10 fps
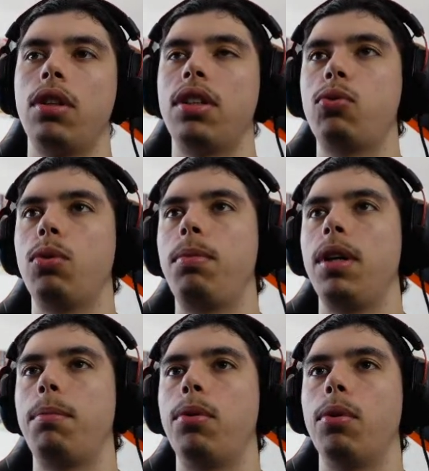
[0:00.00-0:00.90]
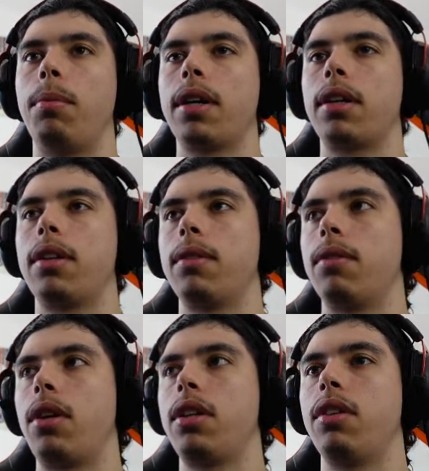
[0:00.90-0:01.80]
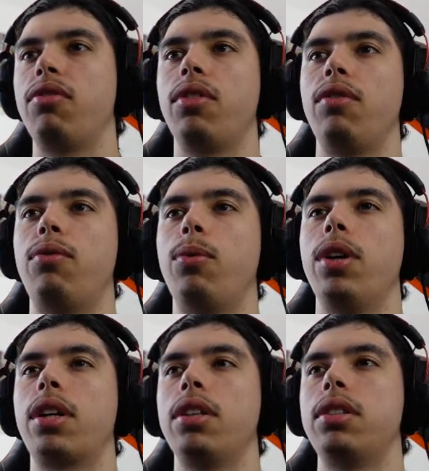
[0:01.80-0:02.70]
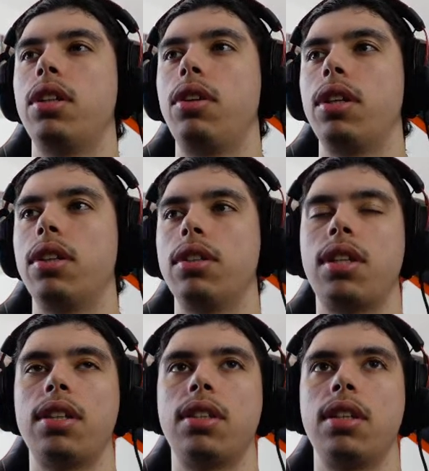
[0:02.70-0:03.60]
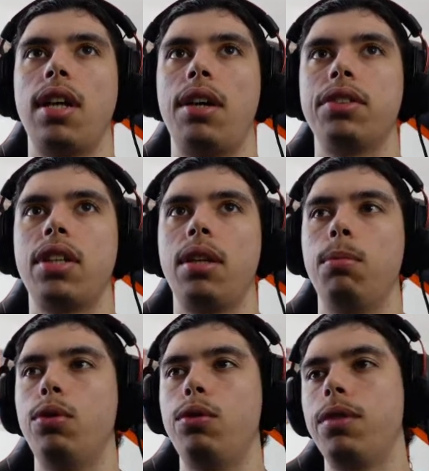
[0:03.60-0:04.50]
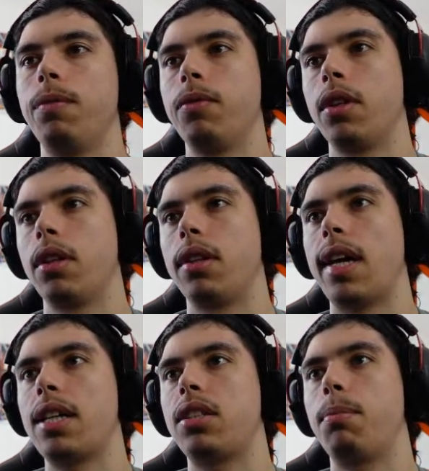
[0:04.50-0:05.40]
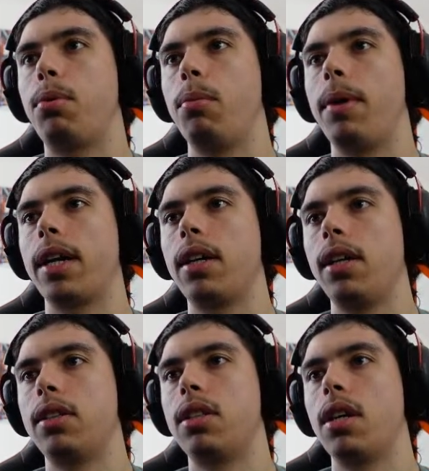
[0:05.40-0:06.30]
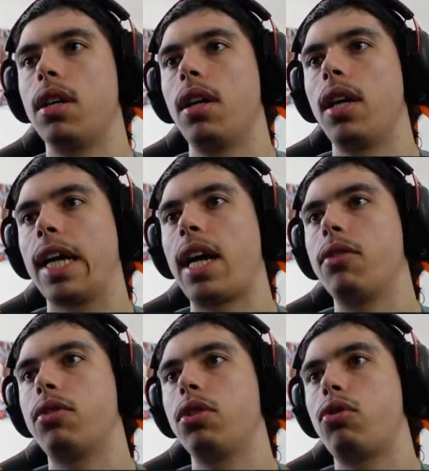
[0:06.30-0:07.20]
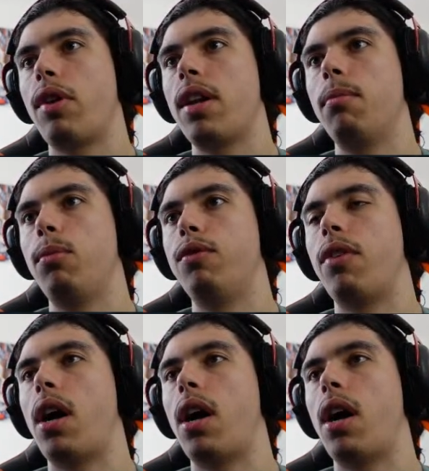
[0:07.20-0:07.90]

this would be a pullback, right? If we're considering this as a downside move, that's a pullback. It's a counter trend move